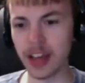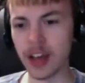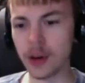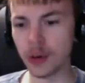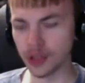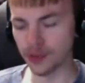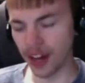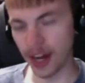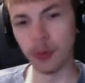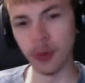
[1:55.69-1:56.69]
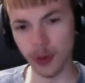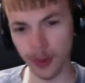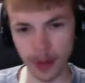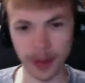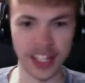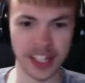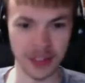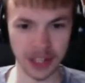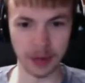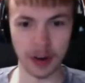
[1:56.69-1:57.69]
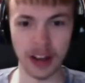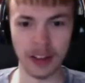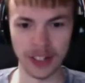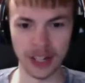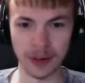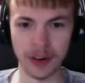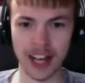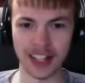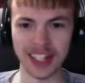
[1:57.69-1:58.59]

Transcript: who's fed up with the Republicans and the Democrats,